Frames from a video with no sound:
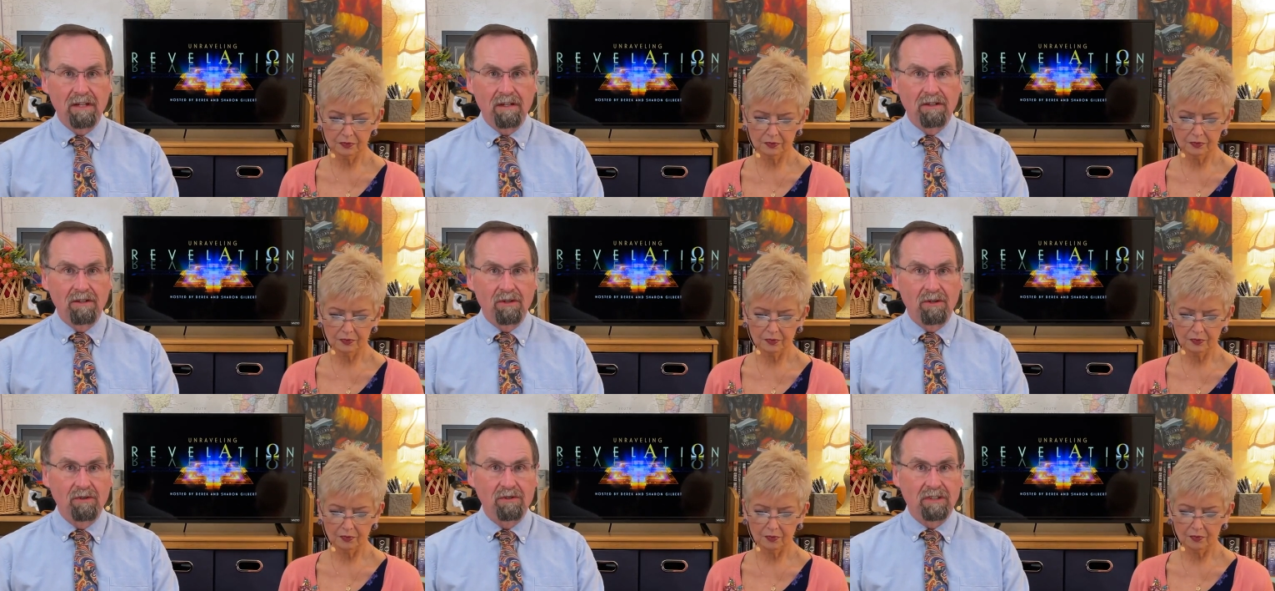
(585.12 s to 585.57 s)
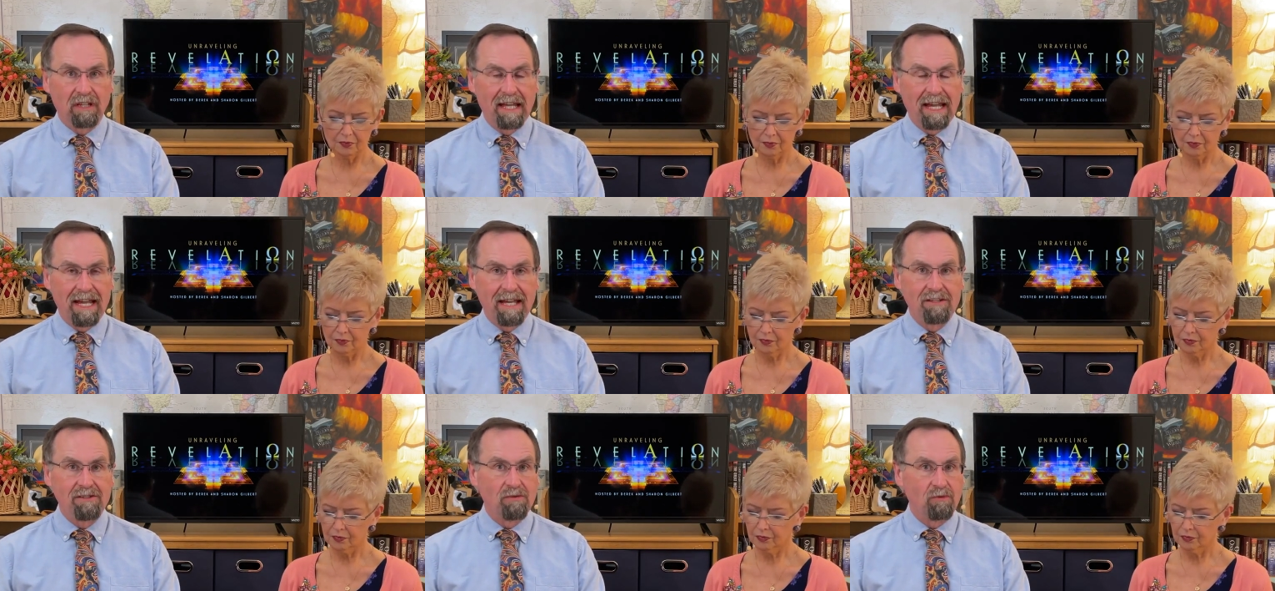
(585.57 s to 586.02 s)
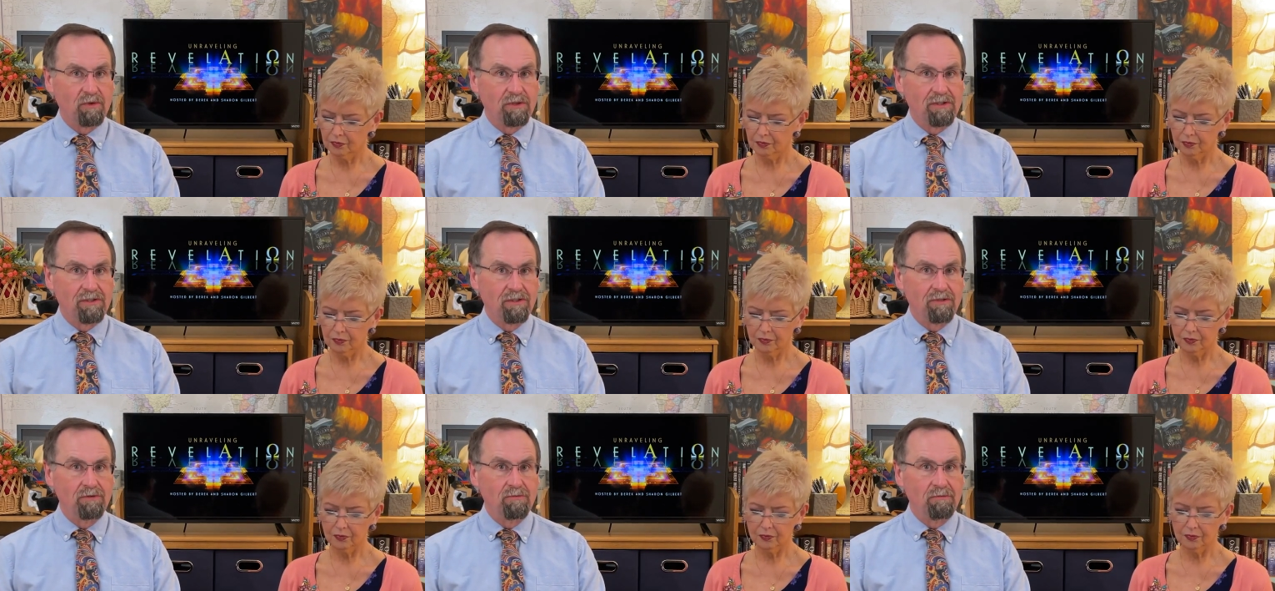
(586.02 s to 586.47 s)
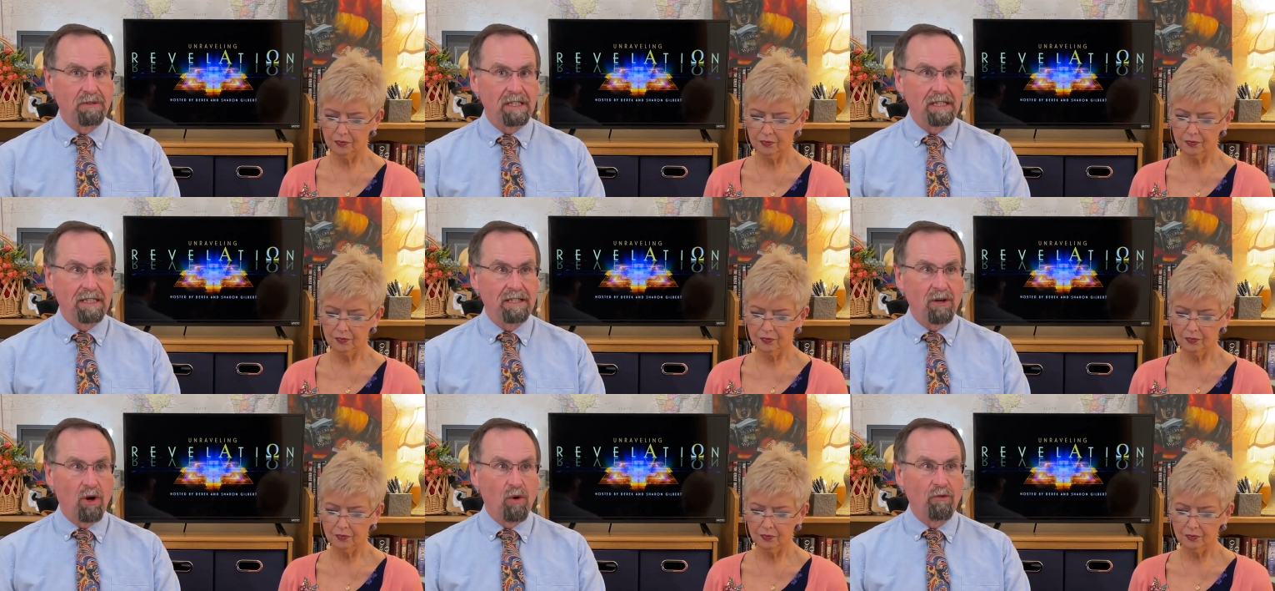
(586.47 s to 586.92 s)
Speaker 1: whose lands would soon
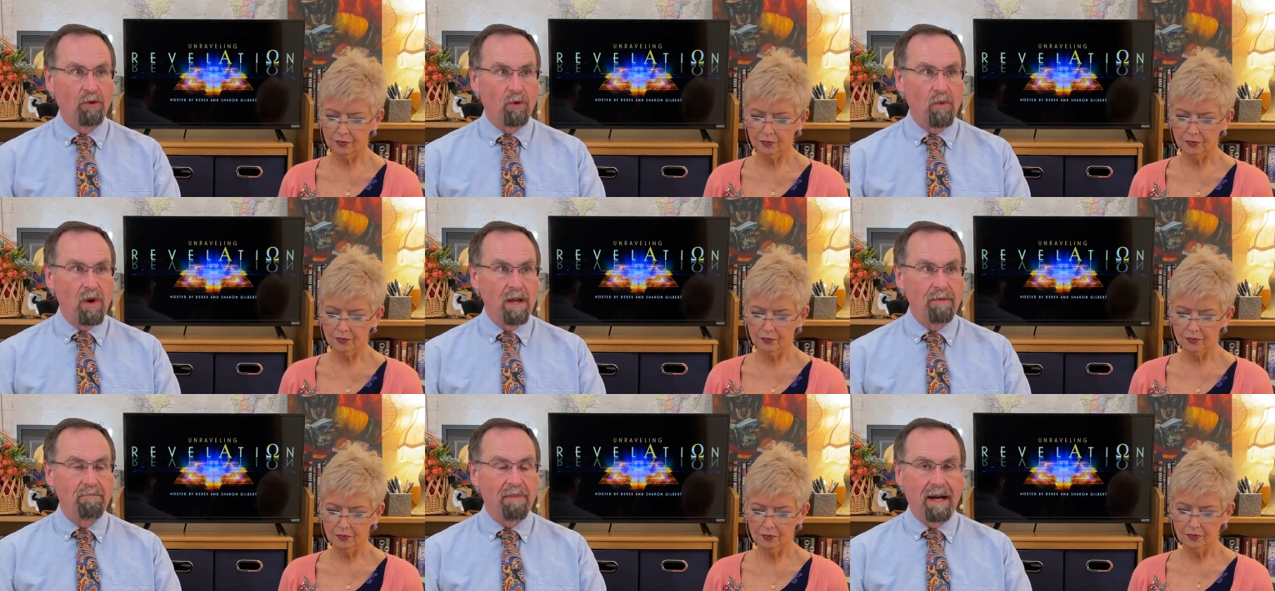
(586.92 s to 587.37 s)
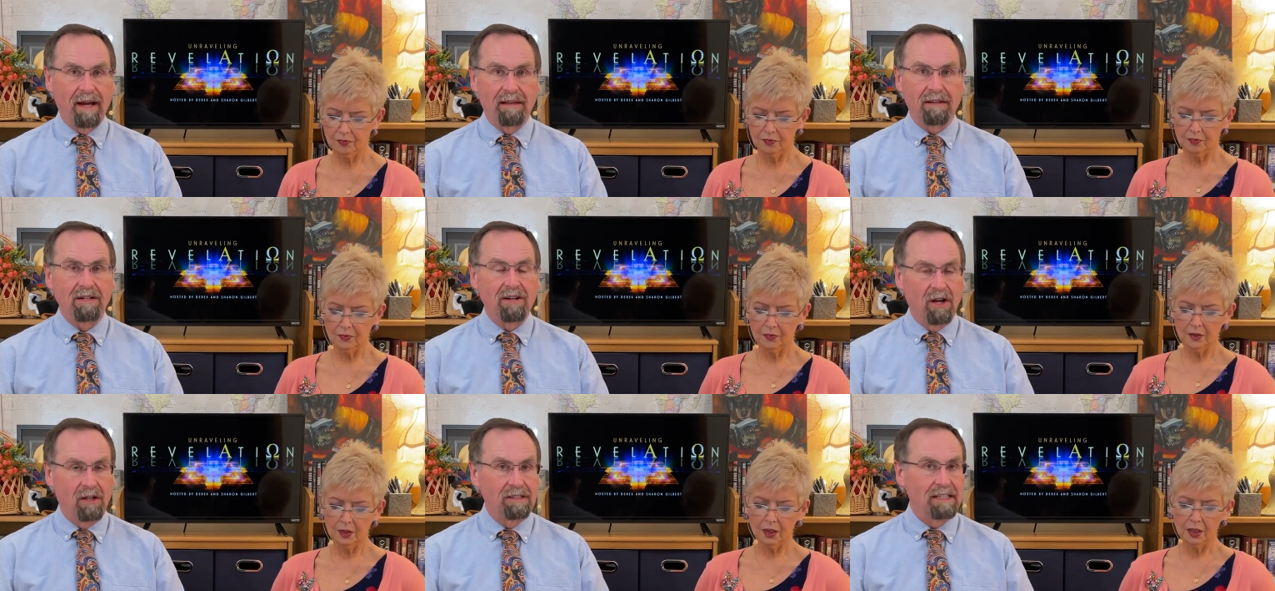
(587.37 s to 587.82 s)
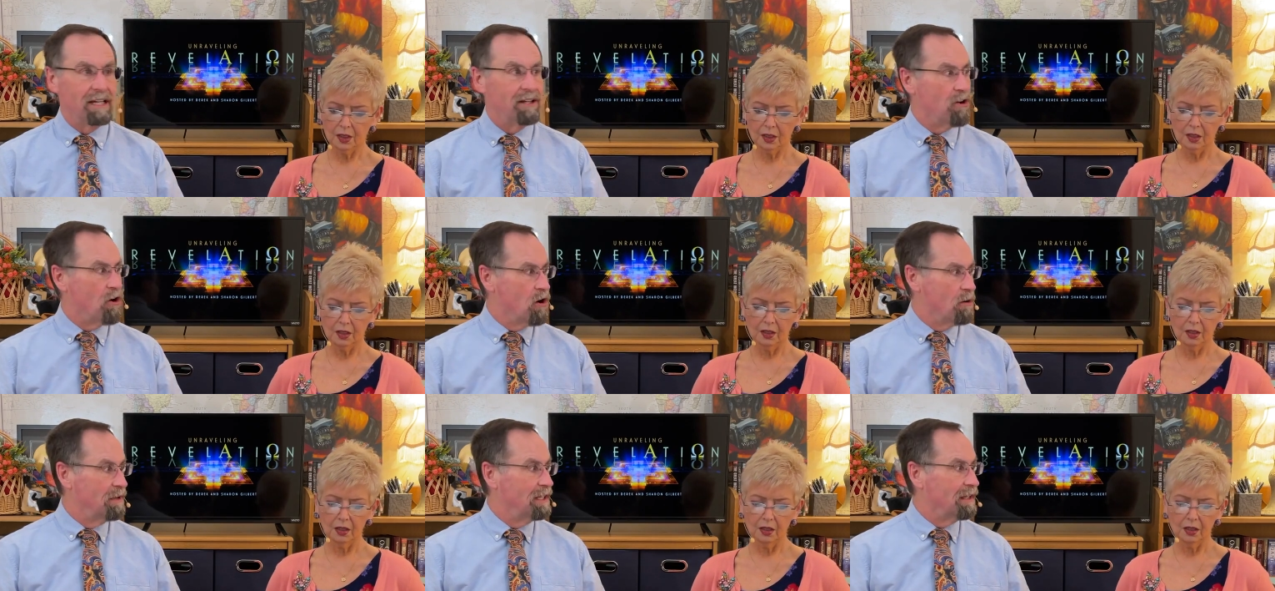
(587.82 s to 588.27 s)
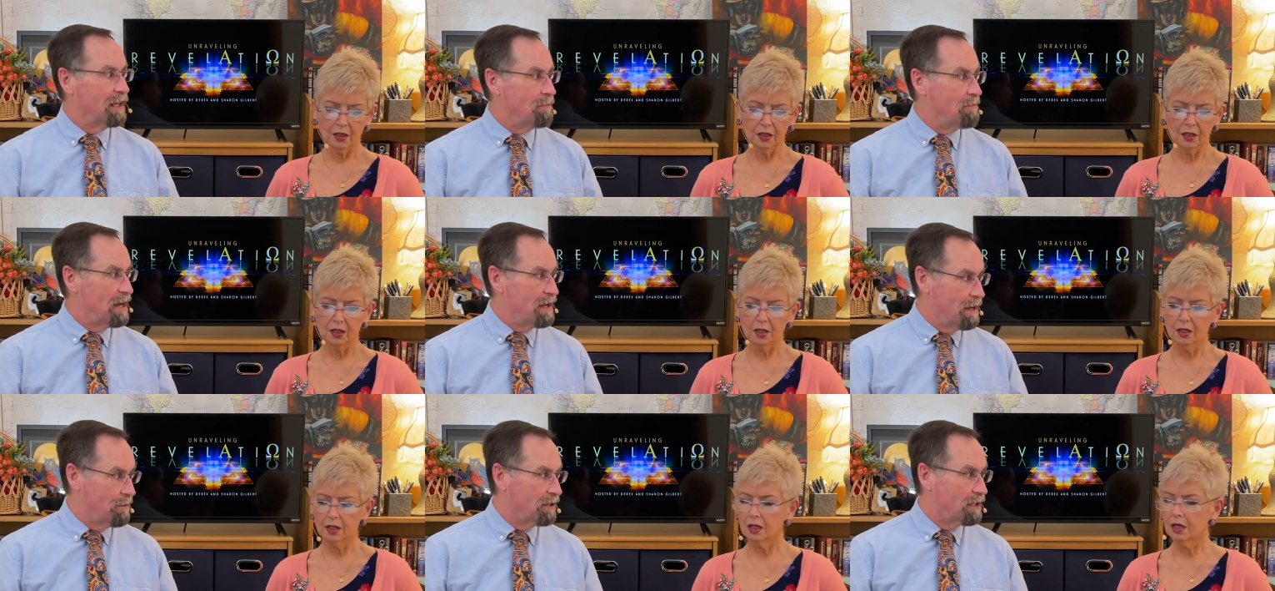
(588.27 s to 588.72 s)
be overrun by the Chaldean army led
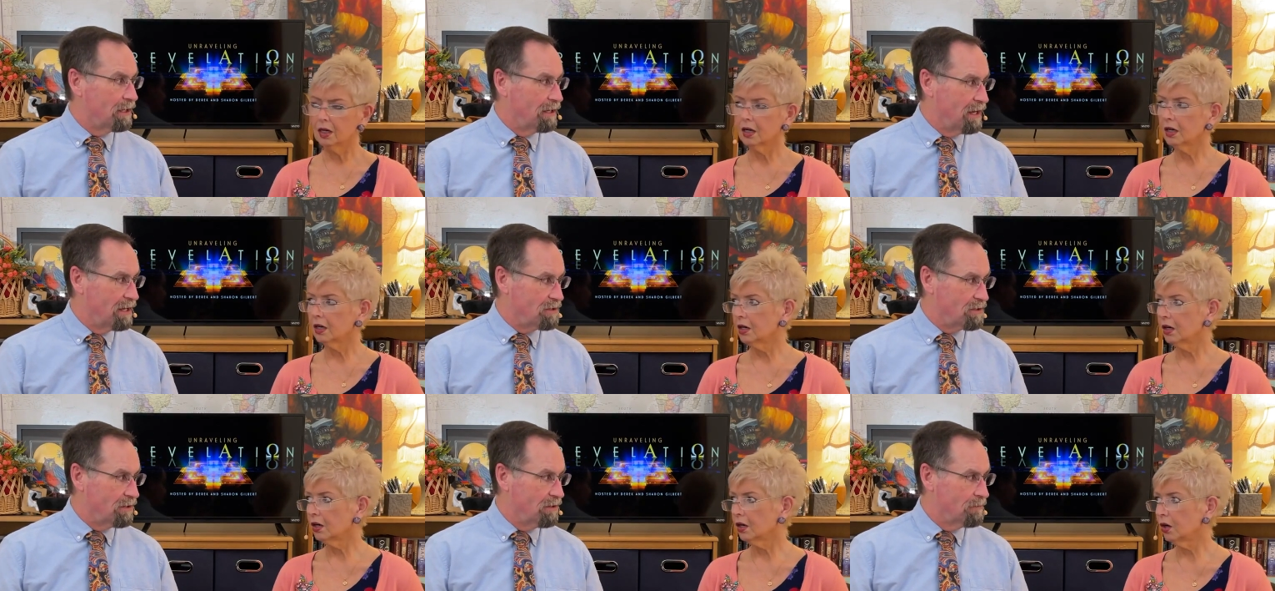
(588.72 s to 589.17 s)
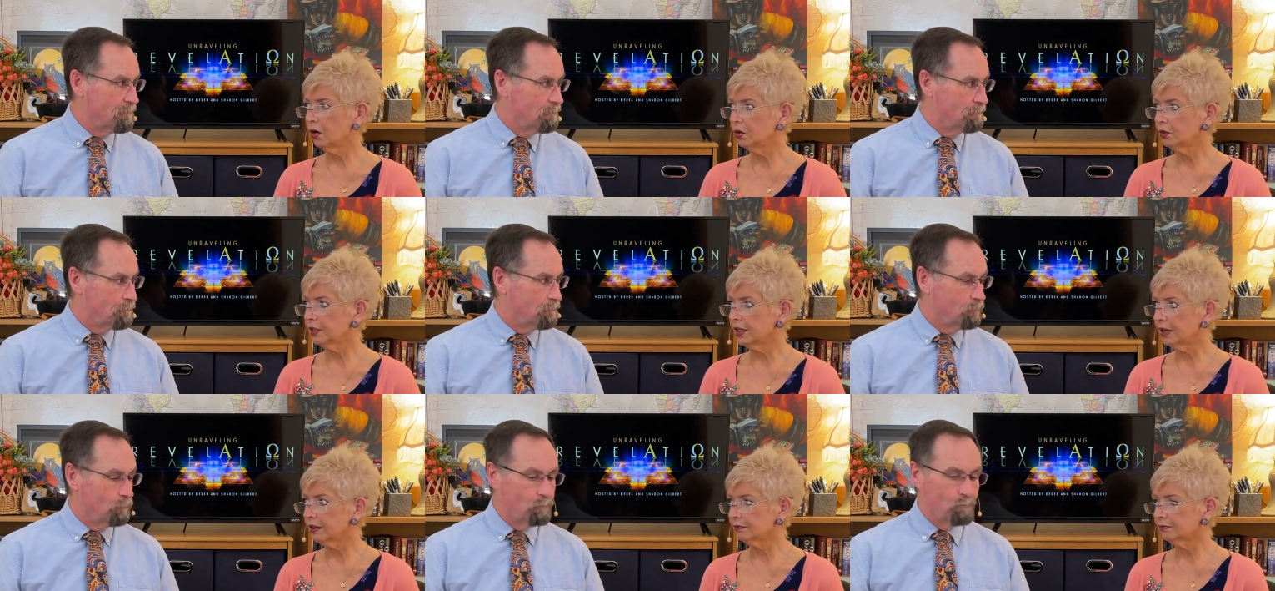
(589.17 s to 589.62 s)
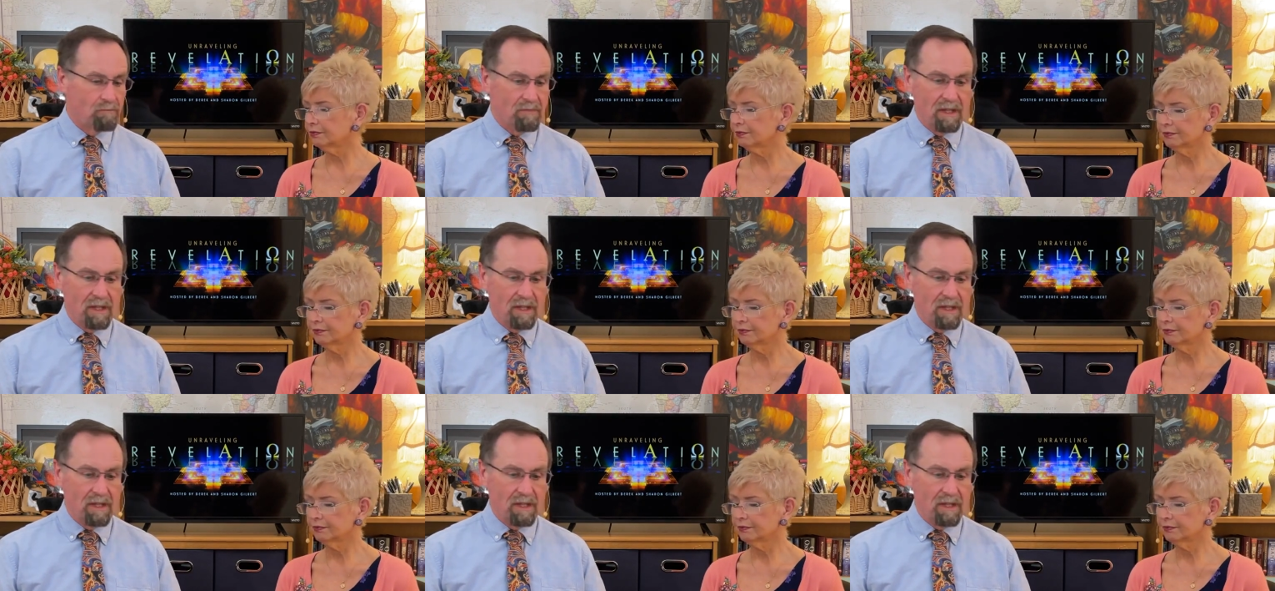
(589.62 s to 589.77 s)
by Nebuchadnezzar. Oh, yeah.